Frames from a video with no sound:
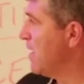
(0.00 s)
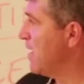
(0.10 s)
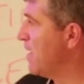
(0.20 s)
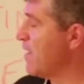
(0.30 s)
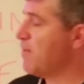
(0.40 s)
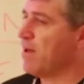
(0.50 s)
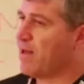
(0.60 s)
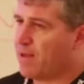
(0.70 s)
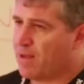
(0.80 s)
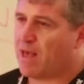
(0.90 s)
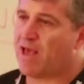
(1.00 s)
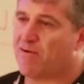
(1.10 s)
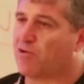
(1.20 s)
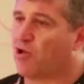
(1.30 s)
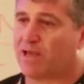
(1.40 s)
Uh,
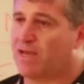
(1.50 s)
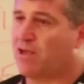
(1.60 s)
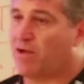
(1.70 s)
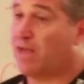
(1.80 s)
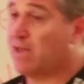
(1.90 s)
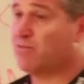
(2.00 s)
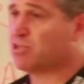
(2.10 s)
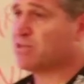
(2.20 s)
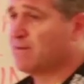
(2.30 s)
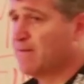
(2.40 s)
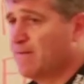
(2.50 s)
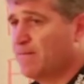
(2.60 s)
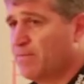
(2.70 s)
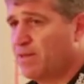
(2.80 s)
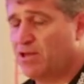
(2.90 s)
however, like any, any of us,
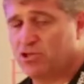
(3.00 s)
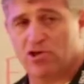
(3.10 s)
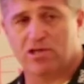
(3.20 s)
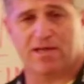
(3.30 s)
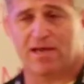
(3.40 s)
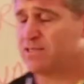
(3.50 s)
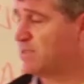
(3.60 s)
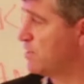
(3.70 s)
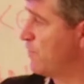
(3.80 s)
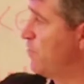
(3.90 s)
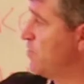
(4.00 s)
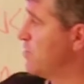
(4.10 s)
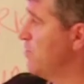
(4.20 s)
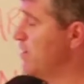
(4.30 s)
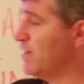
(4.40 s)
in his early days, and he's the first
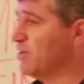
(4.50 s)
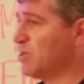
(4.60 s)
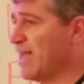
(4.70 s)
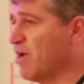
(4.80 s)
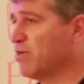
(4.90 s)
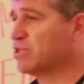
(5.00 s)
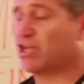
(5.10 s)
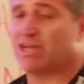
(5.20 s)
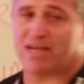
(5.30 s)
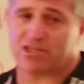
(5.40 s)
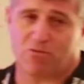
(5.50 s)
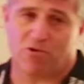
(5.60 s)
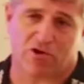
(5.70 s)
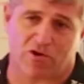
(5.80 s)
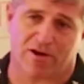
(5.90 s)
to admit, there's areas that he had to
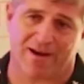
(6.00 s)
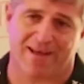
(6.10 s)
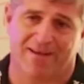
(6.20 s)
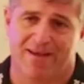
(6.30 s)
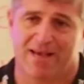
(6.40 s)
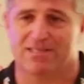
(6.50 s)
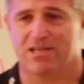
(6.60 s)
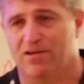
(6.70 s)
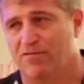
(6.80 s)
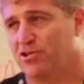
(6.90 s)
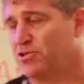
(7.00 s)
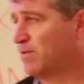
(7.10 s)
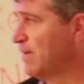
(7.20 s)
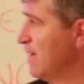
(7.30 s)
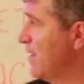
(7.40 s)
work on as an
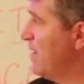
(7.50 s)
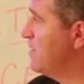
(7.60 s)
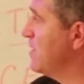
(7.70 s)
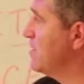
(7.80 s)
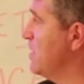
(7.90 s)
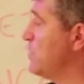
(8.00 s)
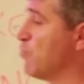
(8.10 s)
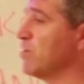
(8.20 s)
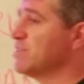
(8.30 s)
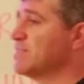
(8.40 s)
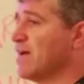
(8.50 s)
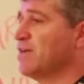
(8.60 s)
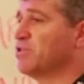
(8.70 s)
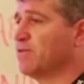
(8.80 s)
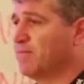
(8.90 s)
individual. And he says that his
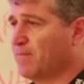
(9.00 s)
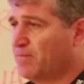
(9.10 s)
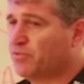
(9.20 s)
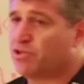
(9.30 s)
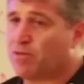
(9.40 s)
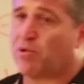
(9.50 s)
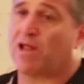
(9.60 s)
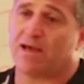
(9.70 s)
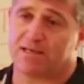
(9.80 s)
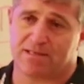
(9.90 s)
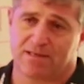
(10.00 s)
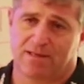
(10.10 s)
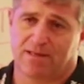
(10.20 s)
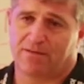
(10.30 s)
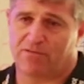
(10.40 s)
presentation to the players
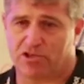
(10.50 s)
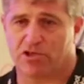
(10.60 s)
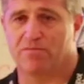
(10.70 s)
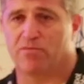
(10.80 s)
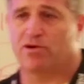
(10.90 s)
for team